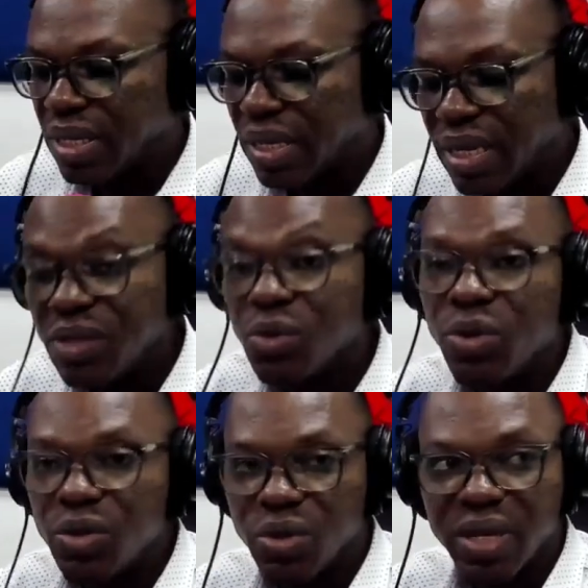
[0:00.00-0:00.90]
Let's go
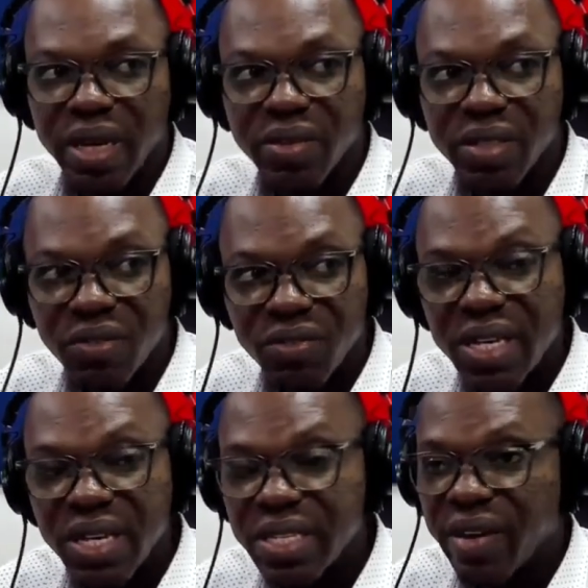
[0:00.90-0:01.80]
into the R's. The
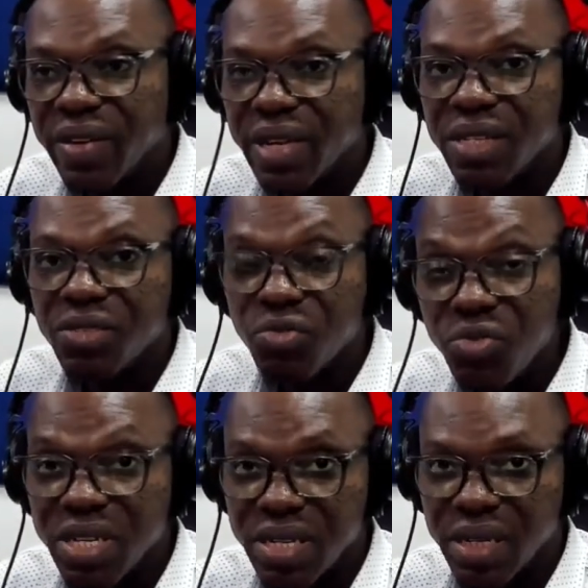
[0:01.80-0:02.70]
first R is
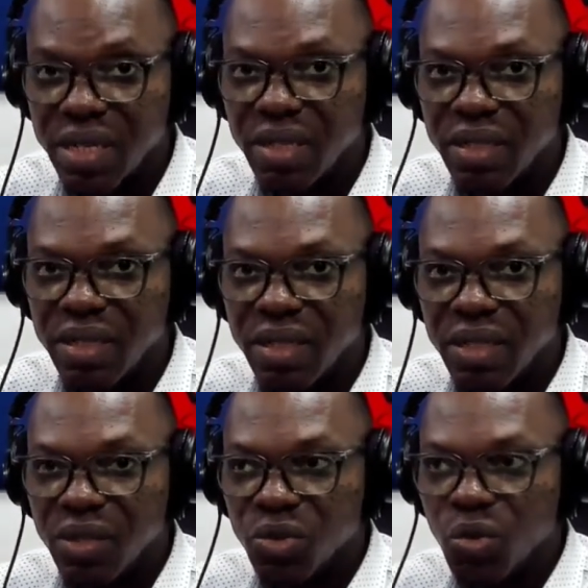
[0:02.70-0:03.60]
read.
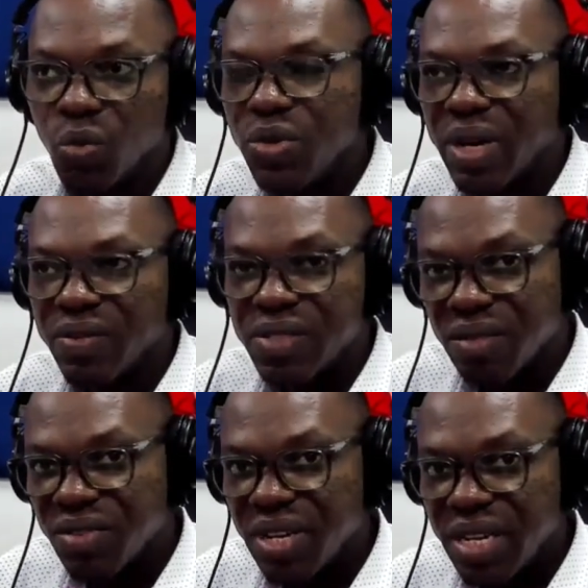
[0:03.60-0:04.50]
So when you have
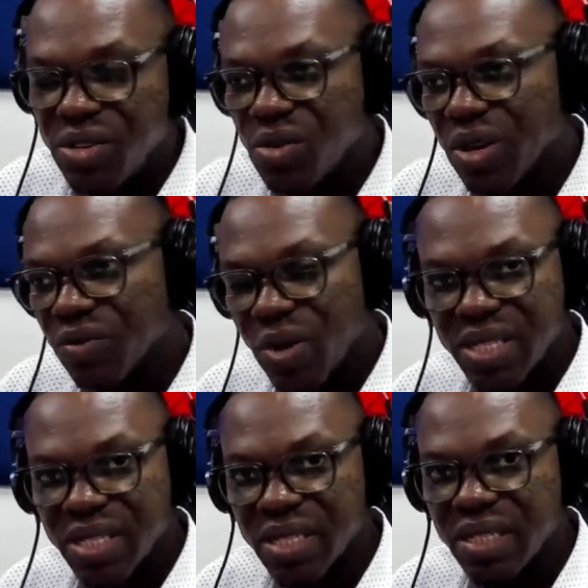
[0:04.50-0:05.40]
surveyed, you have
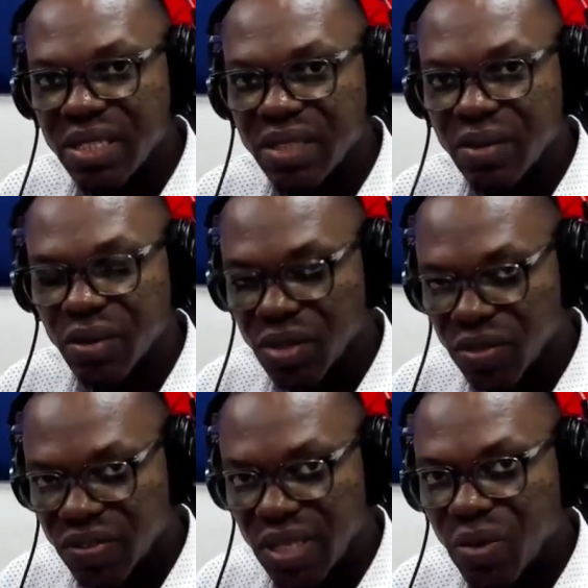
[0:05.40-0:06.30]
questioned, or you've
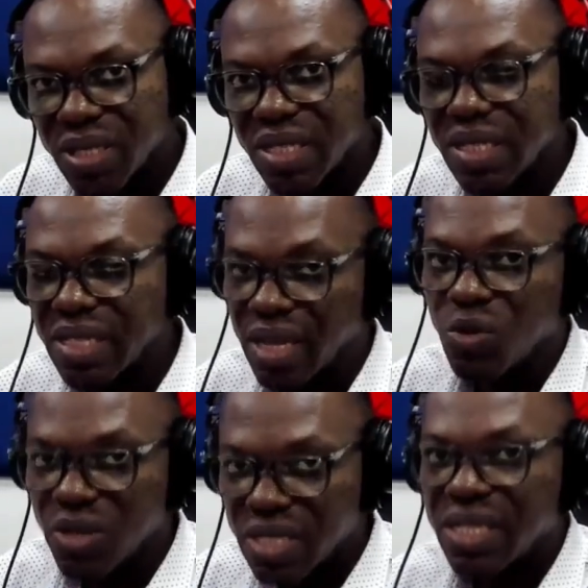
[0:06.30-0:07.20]
set questions, now
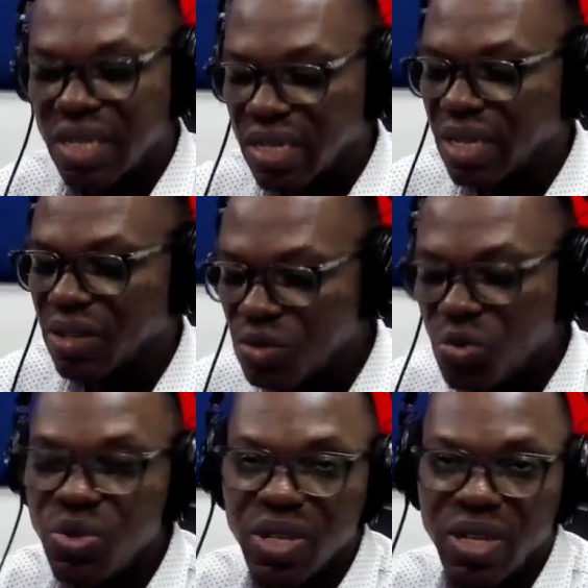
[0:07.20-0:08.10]
you sit and then
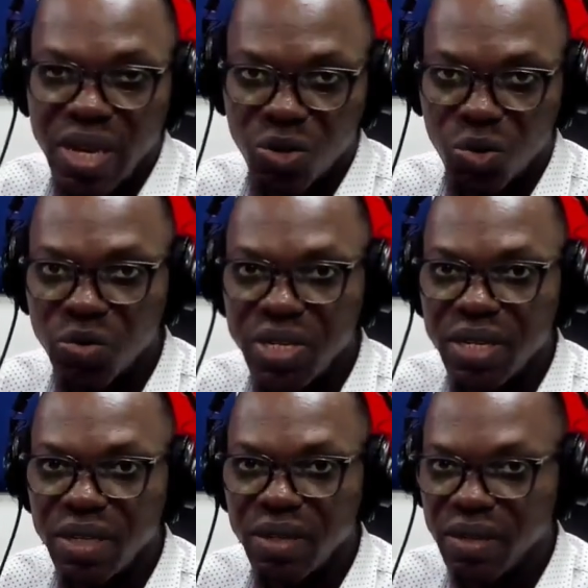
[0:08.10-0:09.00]
do the actual
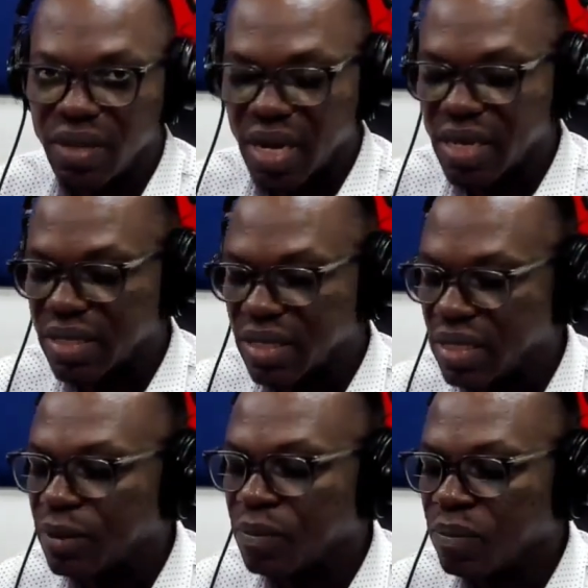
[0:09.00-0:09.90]
reading
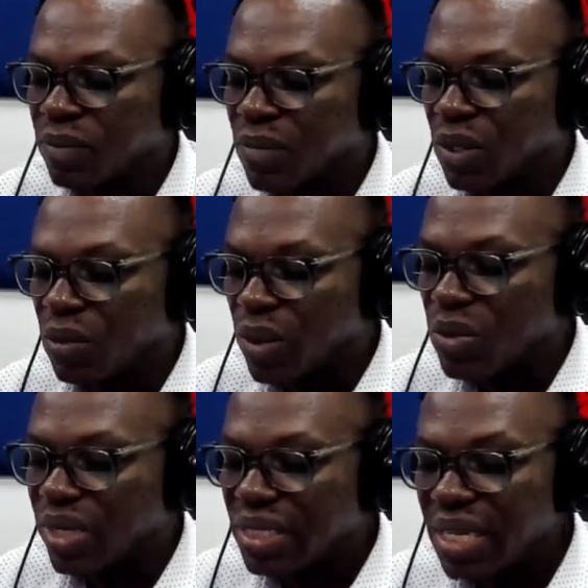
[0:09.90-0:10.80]
exercise, where
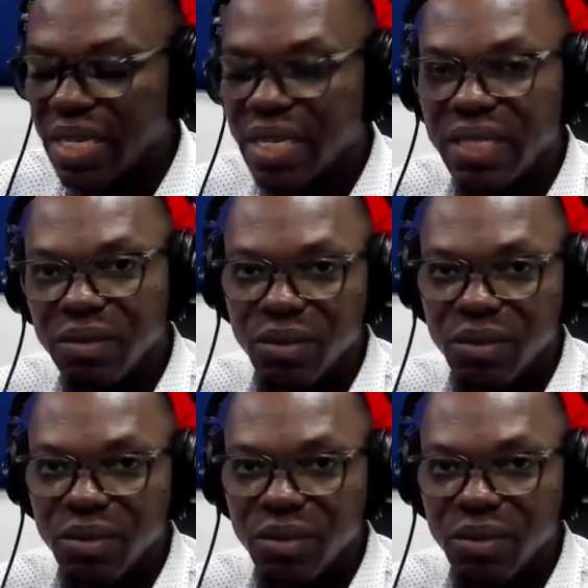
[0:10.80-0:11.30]
you are taking